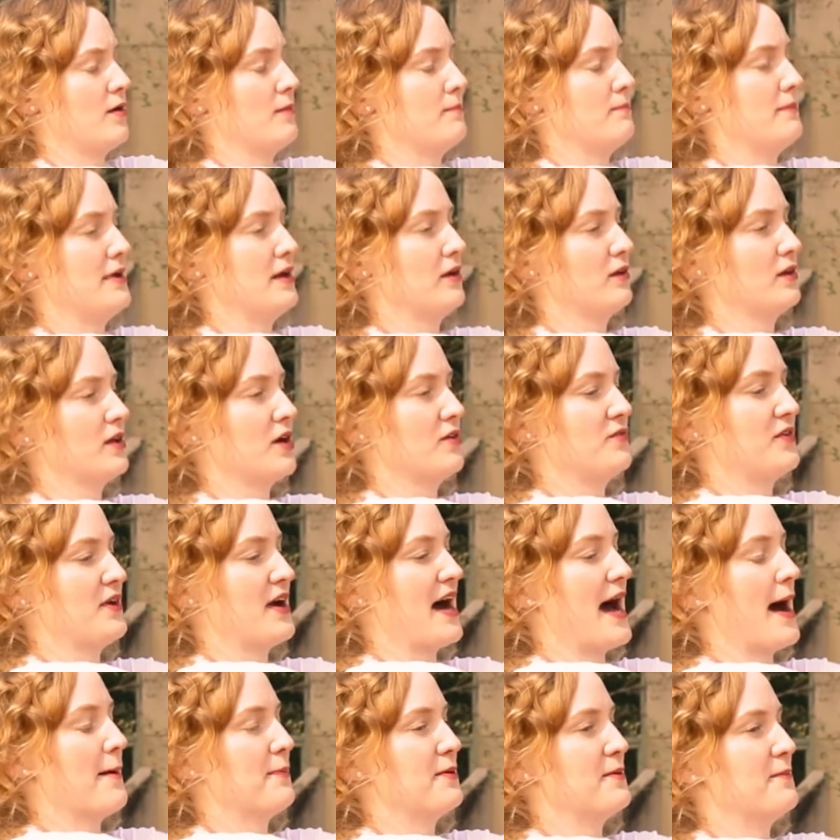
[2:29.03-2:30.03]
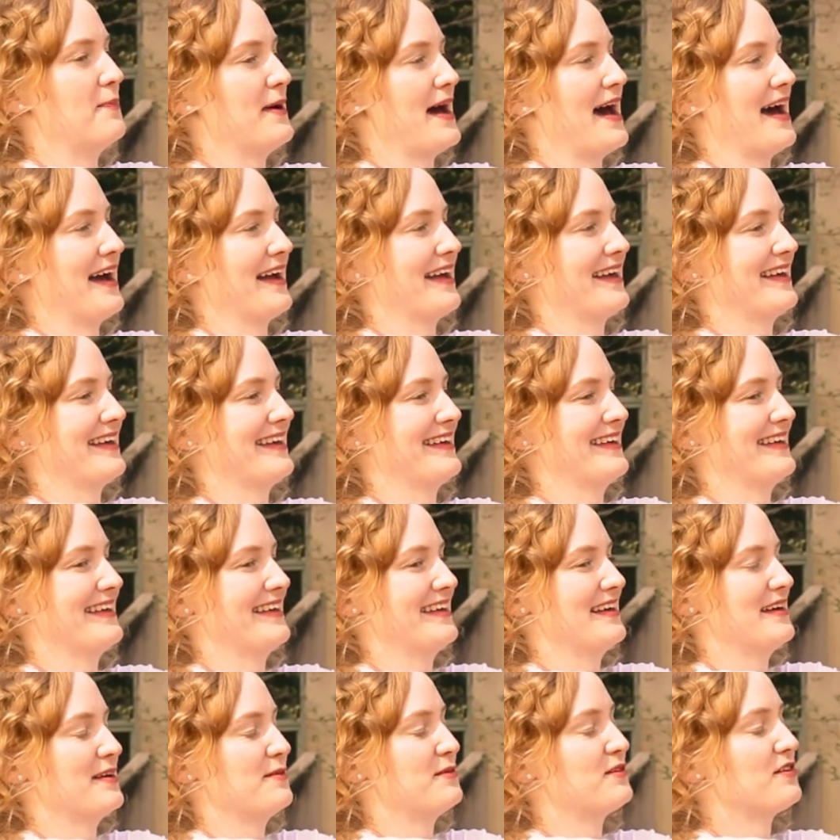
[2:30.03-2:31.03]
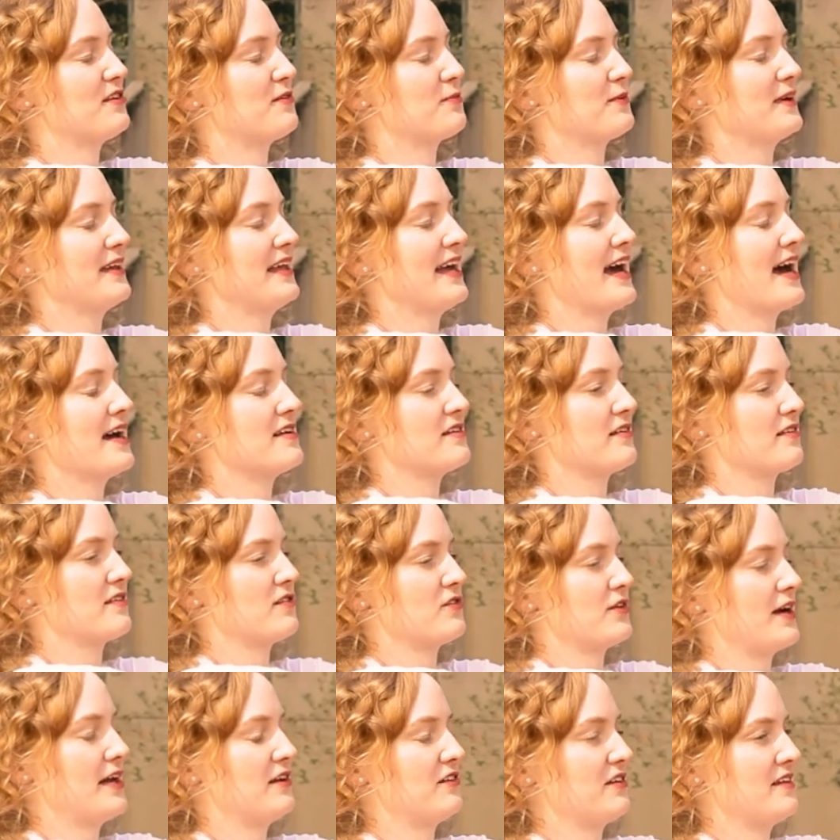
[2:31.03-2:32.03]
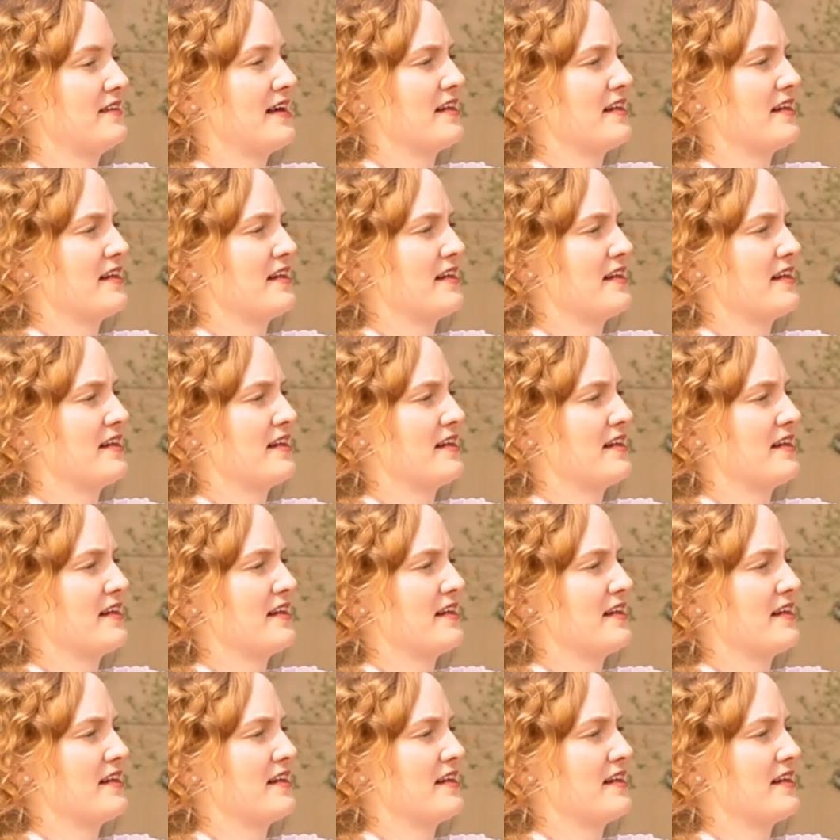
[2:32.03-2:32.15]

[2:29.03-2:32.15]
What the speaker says: middle of your upper back, which is really hard to stretch.